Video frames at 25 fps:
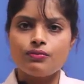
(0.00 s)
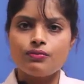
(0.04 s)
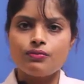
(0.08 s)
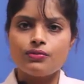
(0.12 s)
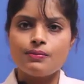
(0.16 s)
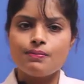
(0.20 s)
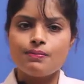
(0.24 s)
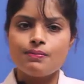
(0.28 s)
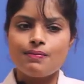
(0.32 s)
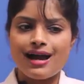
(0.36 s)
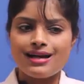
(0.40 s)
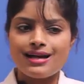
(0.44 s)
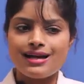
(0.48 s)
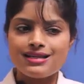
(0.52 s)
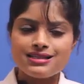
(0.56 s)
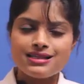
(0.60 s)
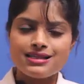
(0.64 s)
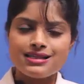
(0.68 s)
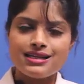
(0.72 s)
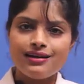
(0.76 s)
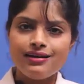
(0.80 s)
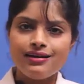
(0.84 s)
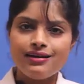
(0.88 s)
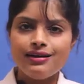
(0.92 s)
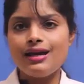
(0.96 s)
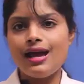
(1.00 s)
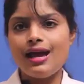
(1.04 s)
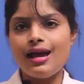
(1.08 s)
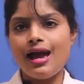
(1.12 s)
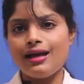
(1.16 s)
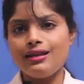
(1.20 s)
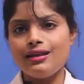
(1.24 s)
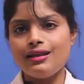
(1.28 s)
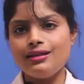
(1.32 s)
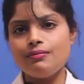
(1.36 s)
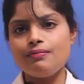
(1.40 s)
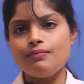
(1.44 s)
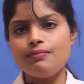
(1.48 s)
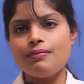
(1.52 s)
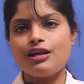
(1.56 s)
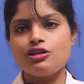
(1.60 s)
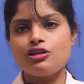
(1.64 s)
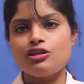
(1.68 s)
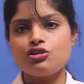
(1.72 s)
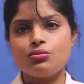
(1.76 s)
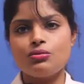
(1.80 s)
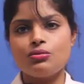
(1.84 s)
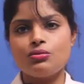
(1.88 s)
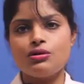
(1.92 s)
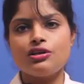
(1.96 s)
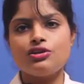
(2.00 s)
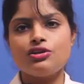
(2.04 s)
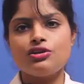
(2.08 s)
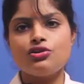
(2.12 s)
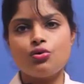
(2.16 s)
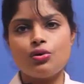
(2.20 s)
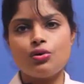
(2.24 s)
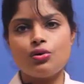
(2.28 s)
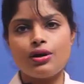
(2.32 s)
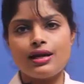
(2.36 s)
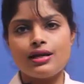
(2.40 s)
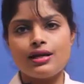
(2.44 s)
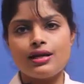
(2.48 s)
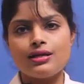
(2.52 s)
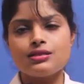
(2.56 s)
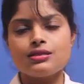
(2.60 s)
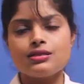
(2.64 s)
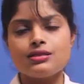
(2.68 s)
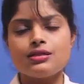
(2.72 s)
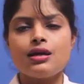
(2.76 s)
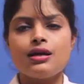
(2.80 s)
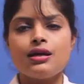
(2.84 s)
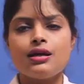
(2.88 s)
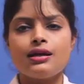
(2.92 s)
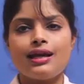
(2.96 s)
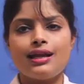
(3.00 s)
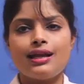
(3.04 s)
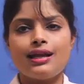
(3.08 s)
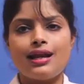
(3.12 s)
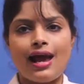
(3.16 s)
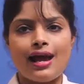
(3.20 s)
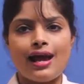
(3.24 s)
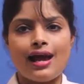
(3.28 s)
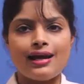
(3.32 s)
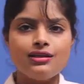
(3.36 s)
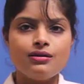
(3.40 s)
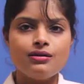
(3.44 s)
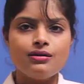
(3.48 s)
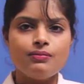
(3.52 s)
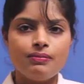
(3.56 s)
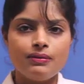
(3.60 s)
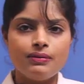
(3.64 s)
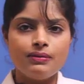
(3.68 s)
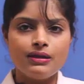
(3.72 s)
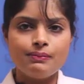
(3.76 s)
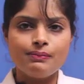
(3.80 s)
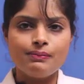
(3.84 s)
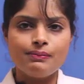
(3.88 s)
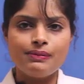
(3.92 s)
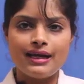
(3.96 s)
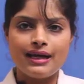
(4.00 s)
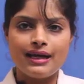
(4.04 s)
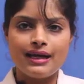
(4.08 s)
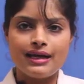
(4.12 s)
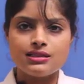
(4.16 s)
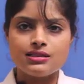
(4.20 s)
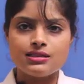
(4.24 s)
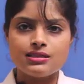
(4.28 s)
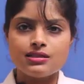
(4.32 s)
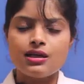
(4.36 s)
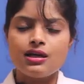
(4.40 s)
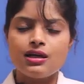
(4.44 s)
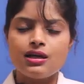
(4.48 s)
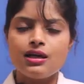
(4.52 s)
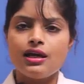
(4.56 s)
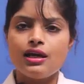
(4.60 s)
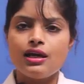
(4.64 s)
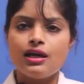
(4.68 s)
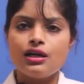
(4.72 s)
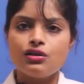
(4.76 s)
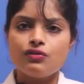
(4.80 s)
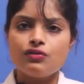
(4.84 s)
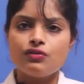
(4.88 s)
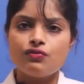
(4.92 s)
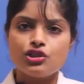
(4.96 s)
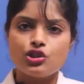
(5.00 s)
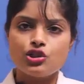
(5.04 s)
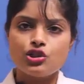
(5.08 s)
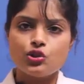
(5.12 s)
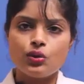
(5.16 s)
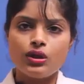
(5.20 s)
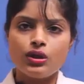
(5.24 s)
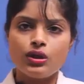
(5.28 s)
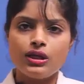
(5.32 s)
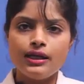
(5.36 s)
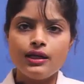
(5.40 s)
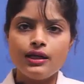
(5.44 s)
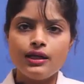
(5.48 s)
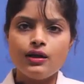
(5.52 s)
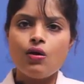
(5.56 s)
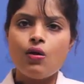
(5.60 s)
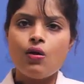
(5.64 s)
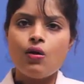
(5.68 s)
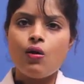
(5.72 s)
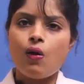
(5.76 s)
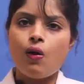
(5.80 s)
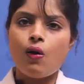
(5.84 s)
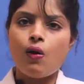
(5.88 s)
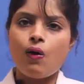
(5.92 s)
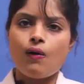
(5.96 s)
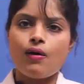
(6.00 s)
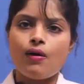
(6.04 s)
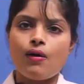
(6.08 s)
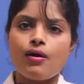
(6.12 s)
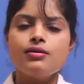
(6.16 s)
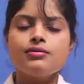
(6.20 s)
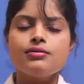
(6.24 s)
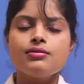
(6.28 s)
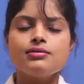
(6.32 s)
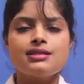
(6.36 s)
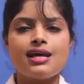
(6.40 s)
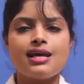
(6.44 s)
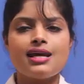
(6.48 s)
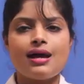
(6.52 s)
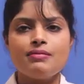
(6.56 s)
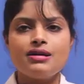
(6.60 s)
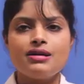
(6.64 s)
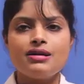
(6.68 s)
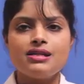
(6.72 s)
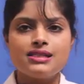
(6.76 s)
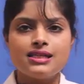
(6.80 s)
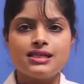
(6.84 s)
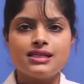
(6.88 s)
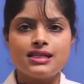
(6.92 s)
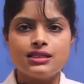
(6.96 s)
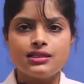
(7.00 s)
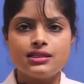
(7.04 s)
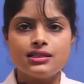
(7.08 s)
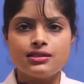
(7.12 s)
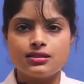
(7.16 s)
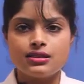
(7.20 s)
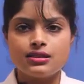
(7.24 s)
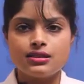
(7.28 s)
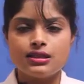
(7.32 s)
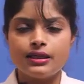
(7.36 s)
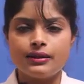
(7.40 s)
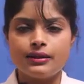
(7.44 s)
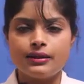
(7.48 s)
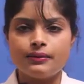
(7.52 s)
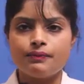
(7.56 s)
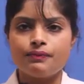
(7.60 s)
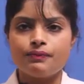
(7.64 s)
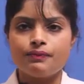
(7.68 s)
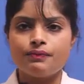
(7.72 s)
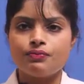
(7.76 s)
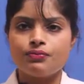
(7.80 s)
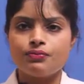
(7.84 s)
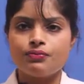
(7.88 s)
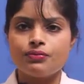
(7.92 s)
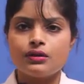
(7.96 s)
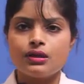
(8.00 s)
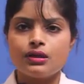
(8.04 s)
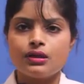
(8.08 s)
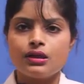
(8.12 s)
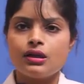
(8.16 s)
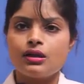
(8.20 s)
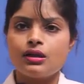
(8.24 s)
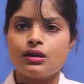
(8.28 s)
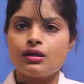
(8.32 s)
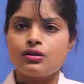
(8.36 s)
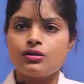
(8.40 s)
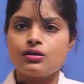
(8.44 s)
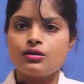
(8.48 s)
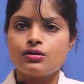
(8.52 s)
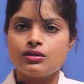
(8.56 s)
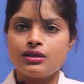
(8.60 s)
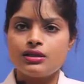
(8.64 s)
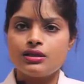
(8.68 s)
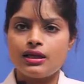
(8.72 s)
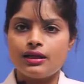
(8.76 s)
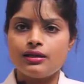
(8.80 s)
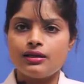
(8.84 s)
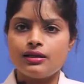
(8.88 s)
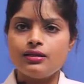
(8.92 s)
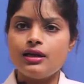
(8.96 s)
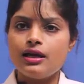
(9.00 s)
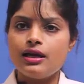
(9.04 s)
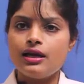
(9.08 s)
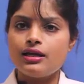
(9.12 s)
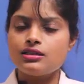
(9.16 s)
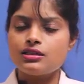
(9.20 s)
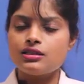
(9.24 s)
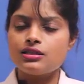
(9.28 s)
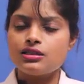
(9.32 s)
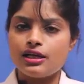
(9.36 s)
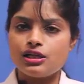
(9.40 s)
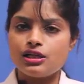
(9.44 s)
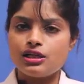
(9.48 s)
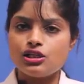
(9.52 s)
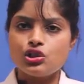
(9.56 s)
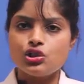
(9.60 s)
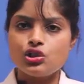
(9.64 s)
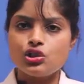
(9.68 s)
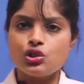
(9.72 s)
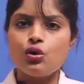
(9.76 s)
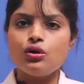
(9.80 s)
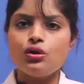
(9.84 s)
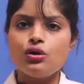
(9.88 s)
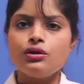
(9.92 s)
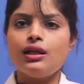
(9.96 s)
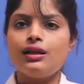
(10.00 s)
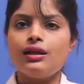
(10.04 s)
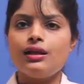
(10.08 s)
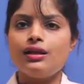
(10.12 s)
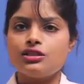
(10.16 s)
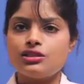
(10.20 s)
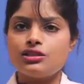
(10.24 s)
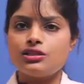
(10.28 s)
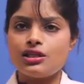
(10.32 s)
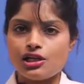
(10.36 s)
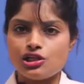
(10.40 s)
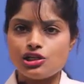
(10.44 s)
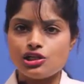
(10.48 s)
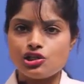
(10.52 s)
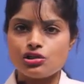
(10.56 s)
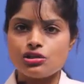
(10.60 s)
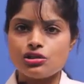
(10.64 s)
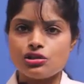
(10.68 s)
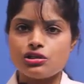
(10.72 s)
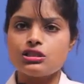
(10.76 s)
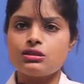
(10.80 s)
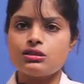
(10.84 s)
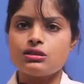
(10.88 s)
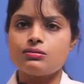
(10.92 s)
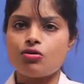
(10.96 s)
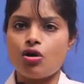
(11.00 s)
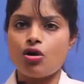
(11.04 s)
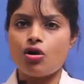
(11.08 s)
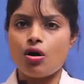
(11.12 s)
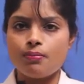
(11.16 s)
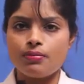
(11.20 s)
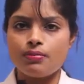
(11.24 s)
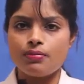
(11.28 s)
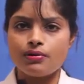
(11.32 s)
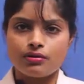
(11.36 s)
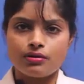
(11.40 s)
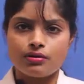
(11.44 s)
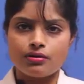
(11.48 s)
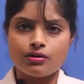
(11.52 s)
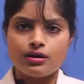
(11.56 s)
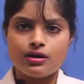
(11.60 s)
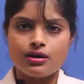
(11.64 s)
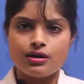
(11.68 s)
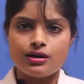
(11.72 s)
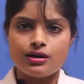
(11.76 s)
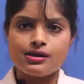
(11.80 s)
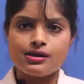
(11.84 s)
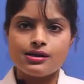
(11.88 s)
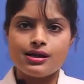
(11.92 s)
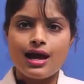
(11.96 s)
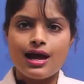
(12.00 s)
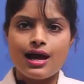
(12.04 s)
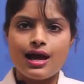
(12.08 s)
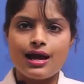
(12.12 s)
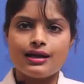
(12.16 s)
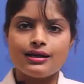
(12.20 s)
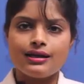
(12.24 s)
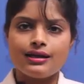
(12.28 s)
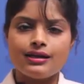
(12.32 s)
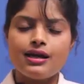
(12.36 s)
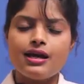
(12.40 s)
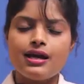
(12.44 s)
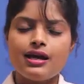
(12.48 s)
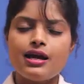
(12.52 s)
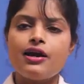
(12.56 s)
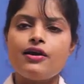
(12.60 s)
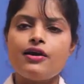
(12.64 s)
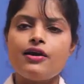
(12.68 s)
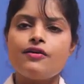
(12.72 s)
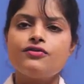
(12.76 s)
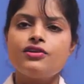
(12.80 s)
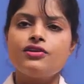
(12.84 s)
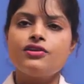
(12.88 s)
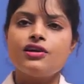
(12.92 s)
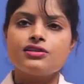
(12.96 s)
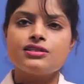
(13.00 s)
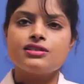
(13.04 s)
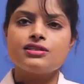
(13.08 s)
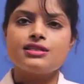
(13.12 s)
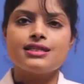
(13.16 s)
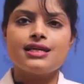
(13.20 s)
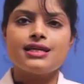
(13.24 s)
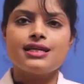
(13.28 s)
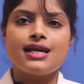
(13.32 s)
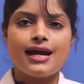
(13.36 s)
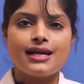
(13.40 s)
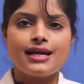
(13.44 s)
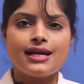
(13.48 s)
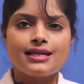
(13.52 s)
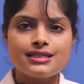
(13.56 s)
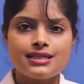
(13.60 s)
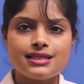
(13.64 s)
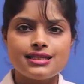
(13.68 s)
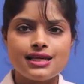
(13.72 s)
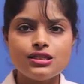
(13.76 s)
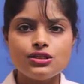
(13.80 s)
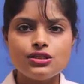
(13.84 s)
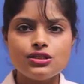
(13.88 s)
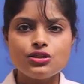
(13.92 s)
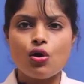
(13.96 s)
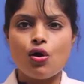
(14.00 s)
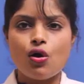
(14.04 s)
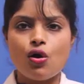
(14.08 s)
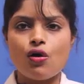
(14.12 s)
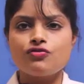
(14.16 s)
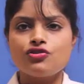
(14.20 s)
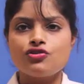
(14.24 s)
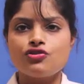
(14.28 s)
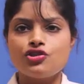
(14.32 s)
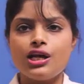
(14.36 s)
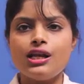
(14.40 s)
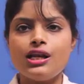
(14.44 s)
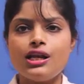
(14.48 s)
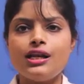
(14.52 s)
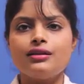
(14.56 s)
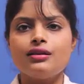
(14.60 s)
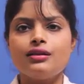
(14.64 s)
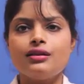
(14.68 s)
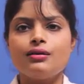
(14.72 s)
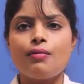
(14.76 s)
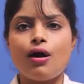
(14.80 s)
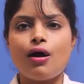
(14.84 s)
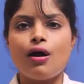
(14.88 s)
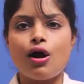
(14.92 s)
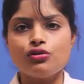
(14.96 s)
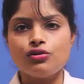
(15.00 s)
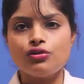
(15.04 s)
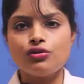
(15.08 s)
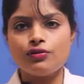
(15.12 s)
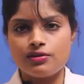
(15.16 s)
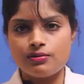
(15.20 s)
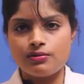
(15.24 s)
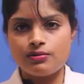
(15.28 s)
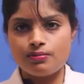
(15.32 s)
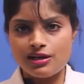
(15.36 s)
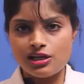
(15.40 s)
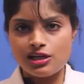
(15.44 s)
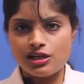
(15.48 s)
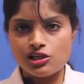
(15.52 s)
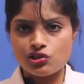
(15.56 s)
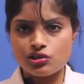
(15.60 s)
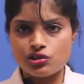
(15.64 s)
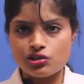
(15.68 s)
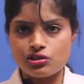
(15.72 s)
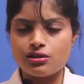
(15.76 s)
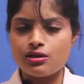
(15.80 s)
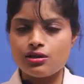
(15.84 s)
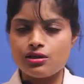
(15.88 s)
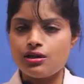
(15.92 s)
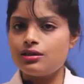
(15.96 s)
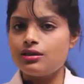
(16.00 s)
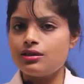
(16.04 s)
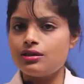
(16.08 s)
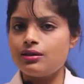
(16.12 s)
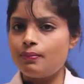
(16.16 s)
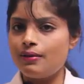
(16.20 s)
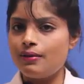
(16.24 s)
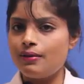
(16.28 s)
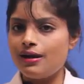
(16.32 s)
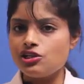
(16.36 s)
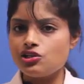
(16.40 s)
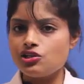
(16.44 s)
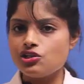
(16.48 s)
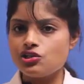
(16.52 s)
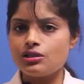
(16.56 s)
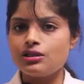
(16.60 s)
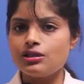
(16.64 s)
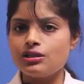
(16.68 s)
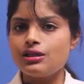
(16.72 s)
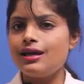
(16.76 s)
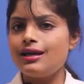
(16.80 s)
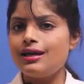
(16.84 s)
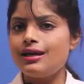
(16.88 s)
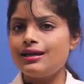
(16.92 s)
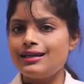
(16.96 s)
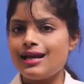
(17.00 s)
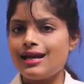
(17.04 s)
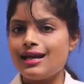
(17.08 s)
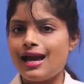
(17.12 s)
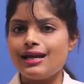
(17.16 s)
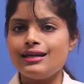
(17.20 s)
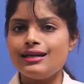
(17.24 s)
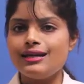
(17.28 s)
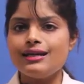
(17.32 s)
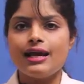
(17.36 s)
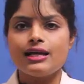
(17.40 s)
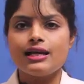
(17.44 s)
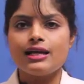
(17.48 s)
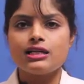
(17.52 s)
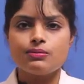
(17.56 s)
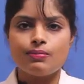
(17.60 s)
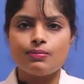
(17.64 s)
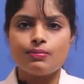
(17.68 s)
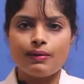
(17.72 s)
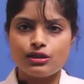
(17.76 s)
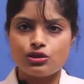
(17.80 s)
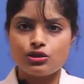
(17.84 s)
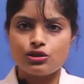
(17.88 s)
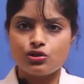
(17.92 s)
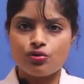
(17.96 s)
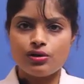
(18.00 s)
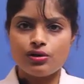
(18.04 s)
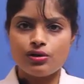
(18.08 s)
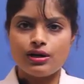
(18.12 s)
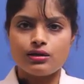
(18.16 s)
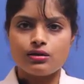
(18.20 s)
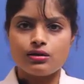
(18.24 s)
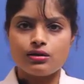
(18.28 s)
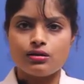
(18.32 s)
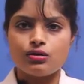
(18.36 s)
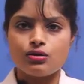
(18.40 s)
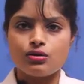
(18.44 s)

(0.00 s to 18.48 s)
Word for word: The maxillary and the mandibular trays can either be placed individually or simultaneously. Then it is ensured that the suction is proper, and if there is excess of gel in the mouth of the patient, the patient can expectorate